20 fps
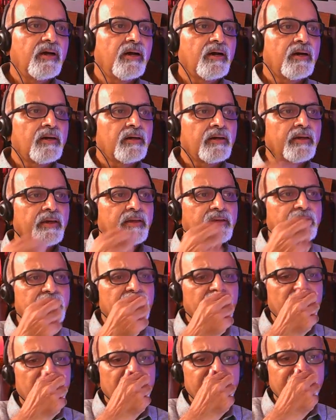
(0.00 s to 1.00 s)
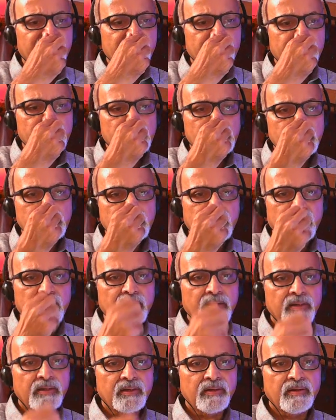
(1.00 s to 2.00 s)
And even if you miss
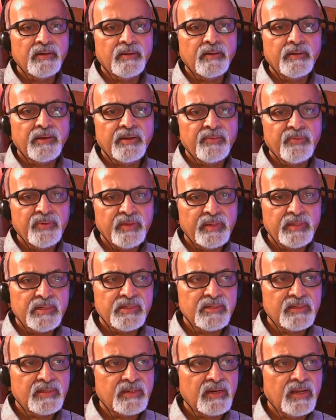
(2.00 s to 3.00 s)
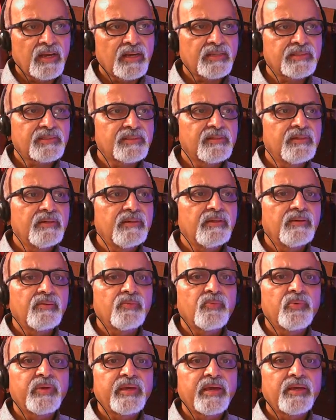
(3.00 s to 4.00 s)
a weekend class,
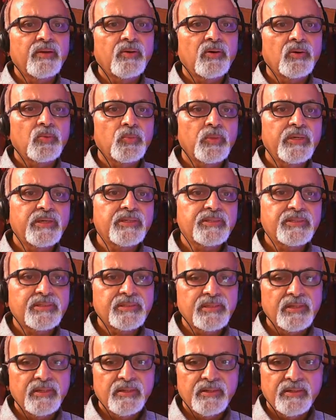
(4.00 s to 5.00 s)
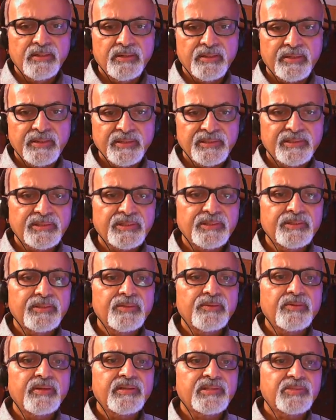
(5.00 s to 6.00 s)
we can always
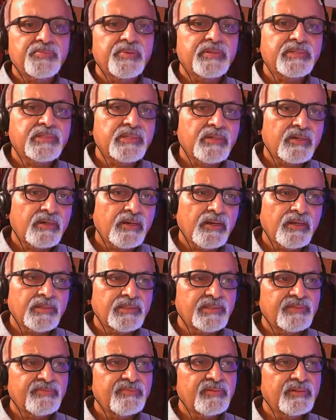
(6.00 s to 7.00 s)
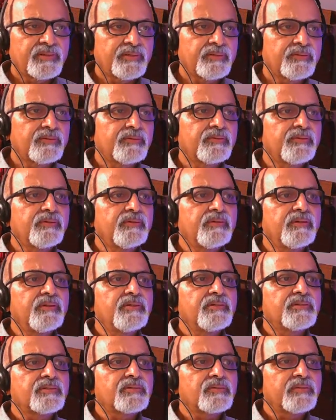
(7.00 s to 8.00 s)
reschedule a special class for you.
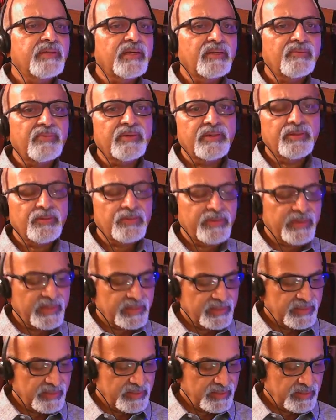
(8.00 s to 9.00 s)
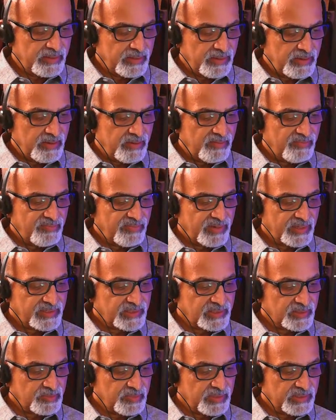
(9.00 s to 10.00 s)
So that way you get the
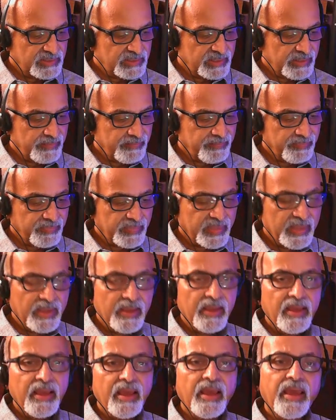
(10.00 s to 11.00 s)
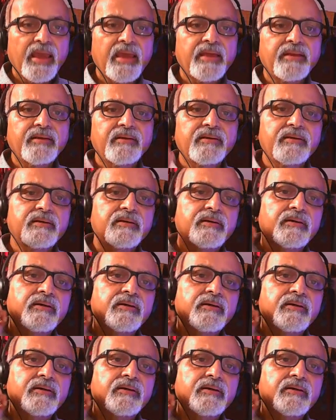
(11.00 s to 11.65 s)
flexibility. And